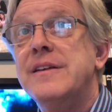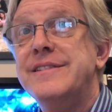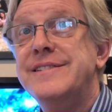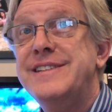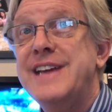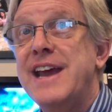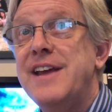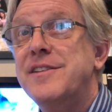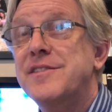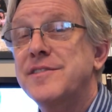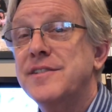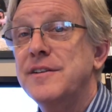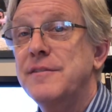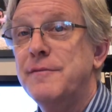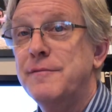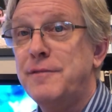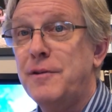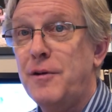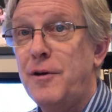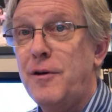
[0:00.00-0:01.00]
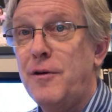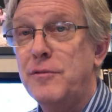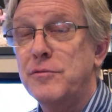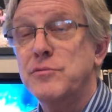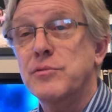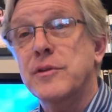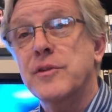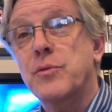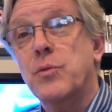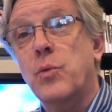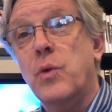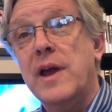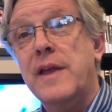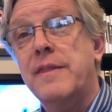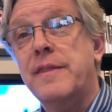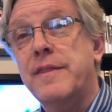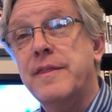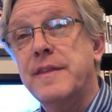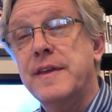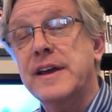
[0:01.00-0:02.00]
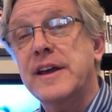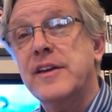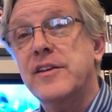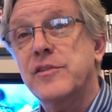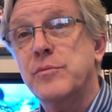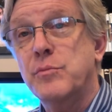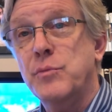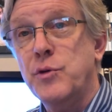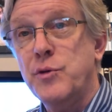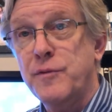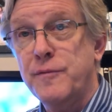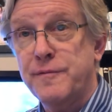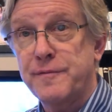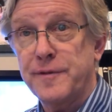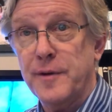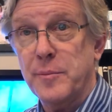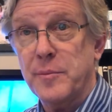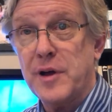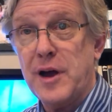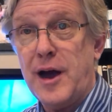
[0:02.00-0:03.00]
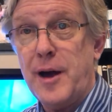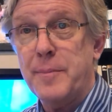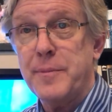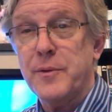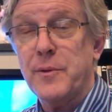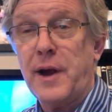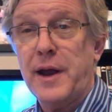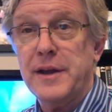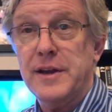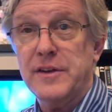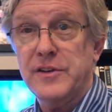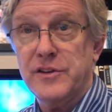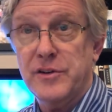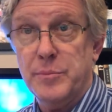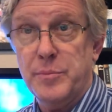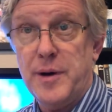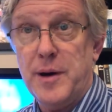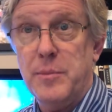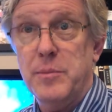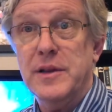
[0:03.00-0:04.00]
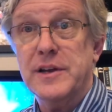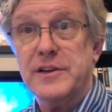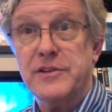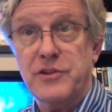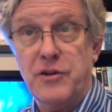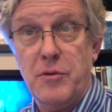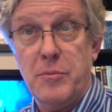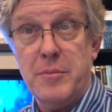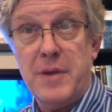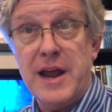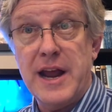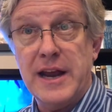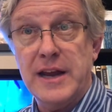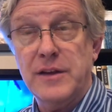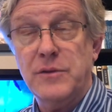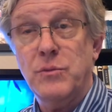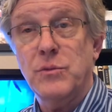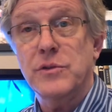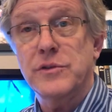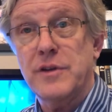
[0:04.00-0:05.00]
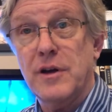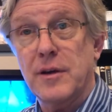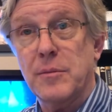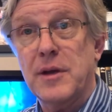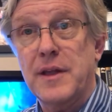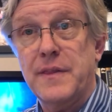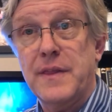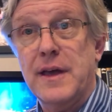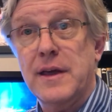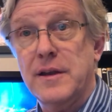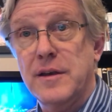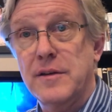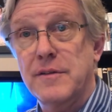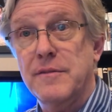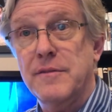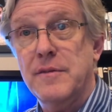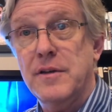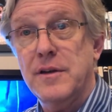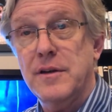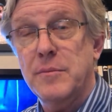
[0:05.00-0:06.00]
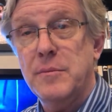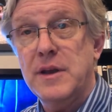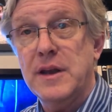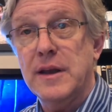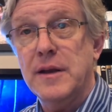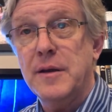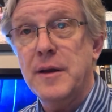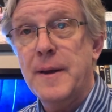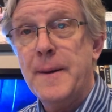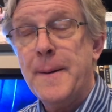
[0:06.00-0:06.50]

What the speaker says: dates involved with when things move from copyright into public domain. We'll talk about that in a minute.